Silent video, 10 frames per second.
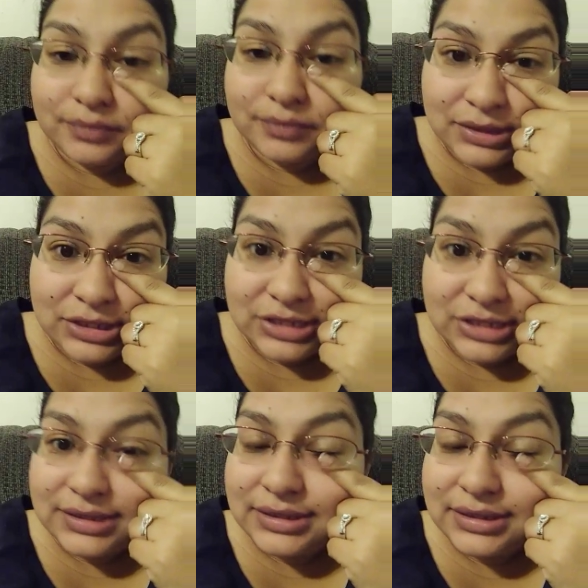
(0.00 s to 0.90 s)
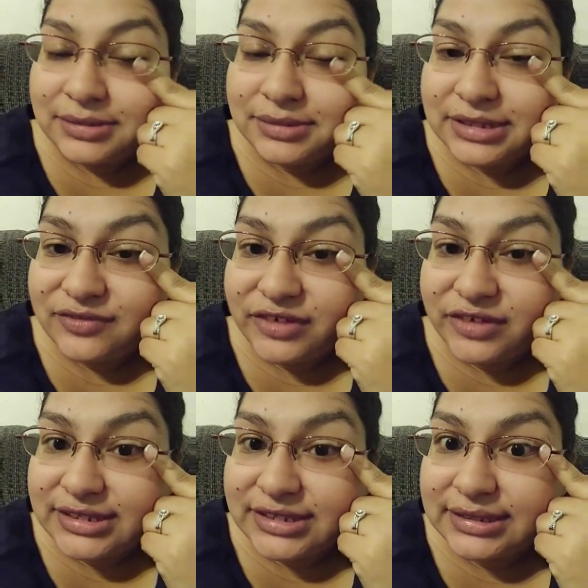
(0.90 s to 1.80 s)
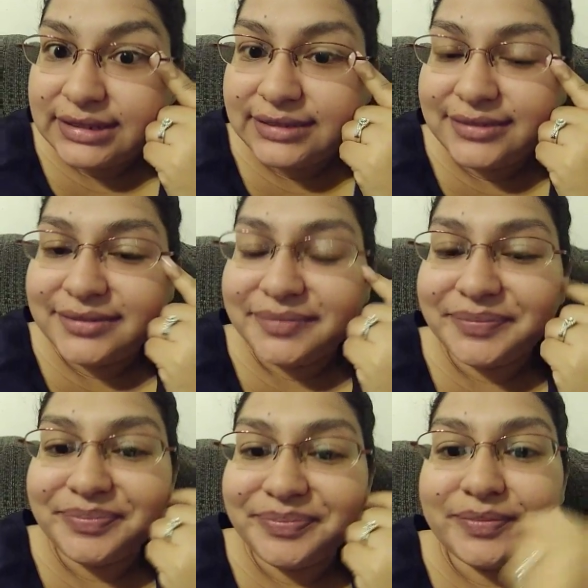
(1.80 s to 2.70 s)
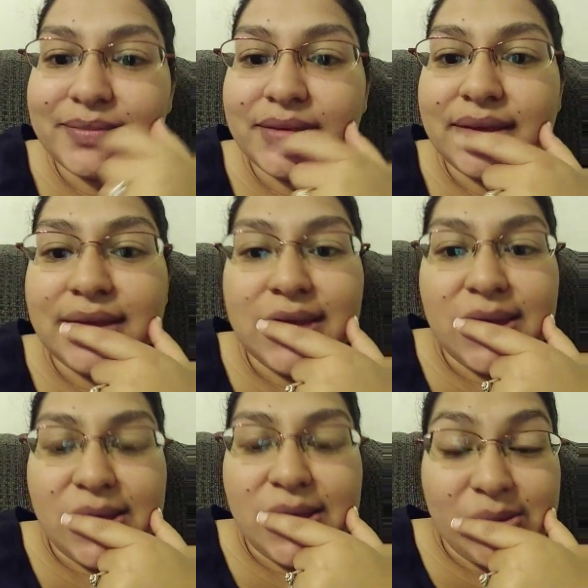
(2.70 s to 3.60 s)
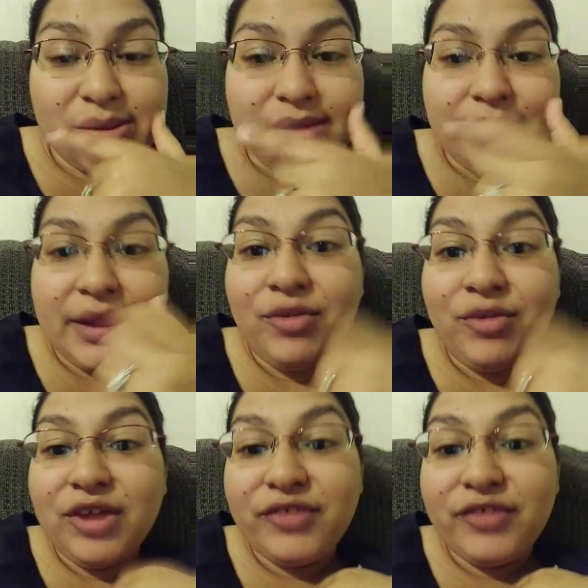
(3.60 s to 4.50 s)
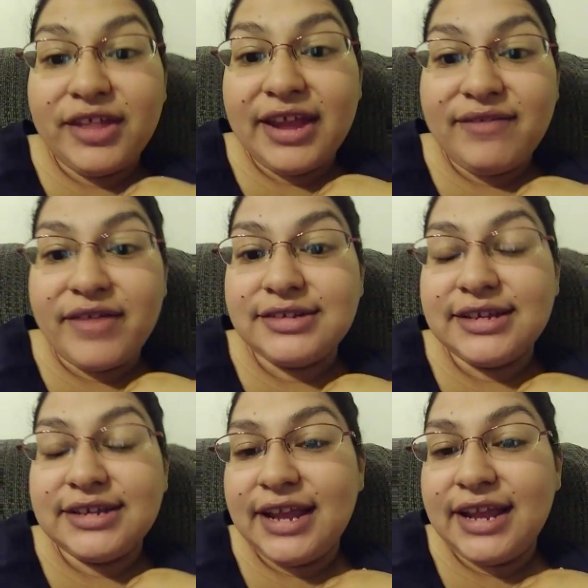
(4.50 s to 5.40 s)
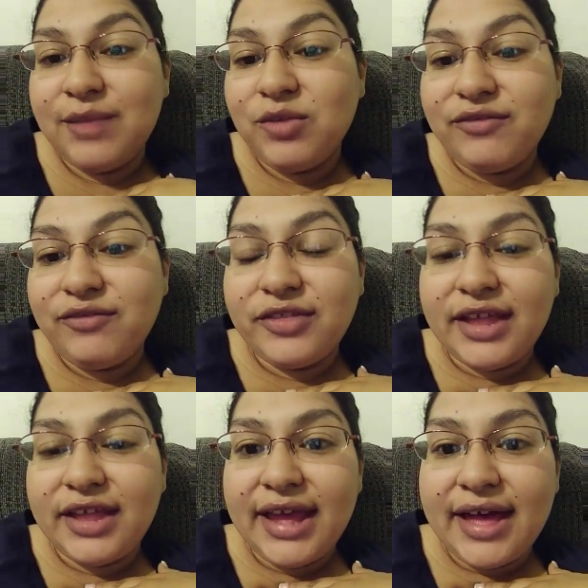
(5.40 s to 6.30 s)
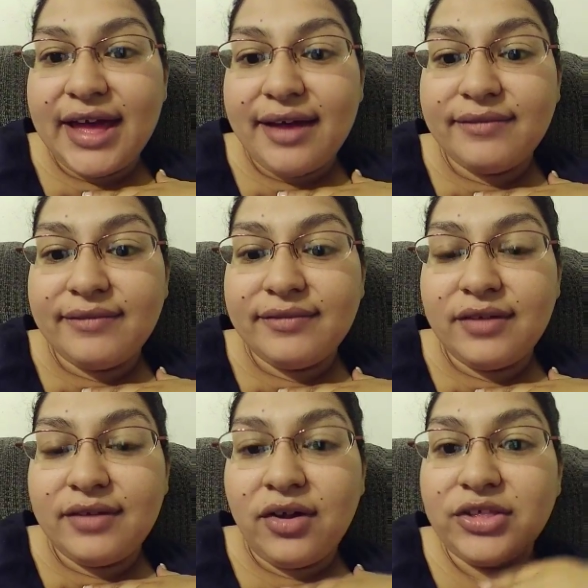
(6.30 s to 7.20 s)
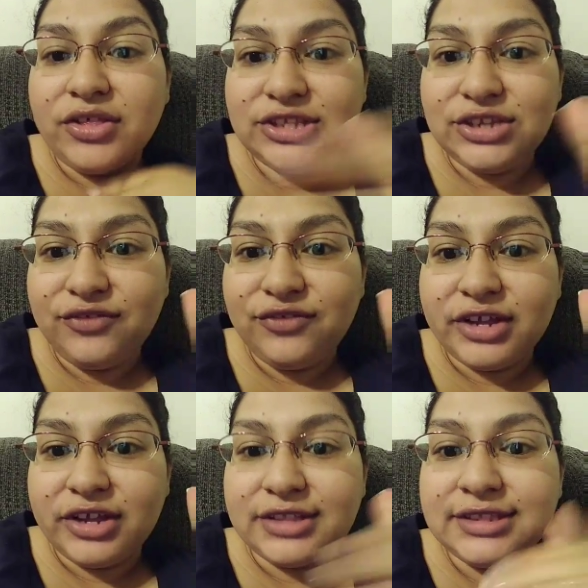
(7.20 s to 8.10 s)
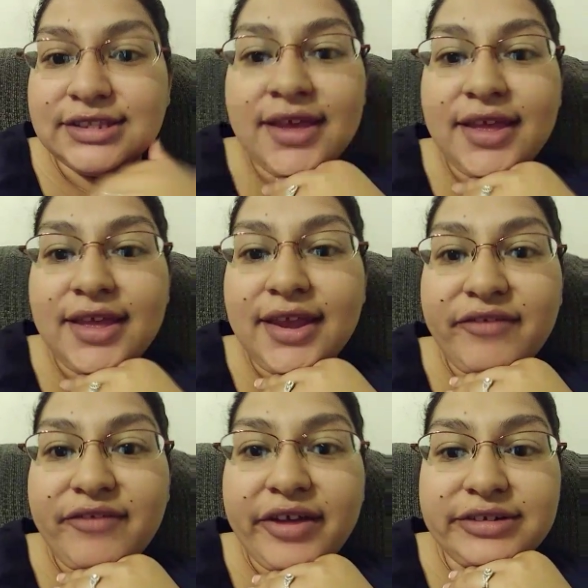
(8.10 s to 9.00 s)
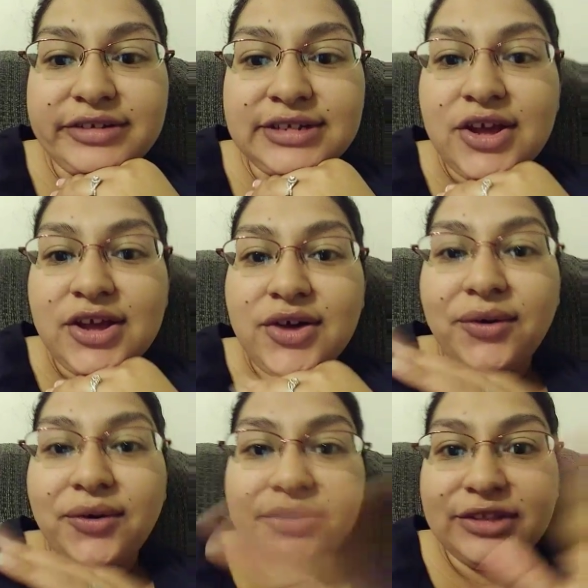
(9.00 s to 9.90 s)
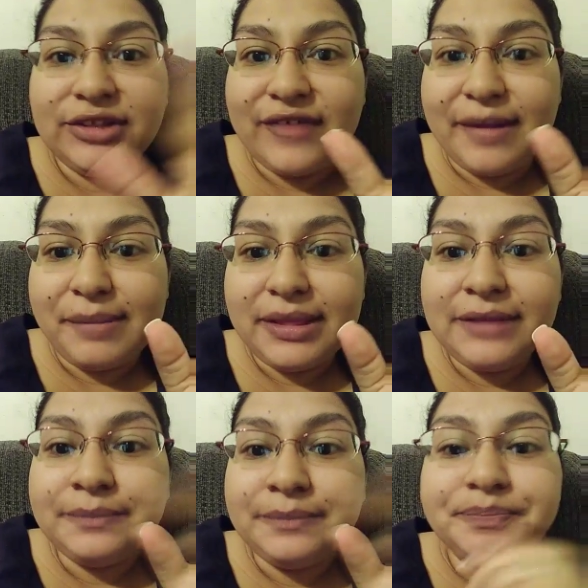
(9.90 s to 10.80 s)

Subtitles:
It's just, to me, it's very silly. But I'm grateful that I found it, and I'm grateful that I have all these new friends, and I found a whole nother family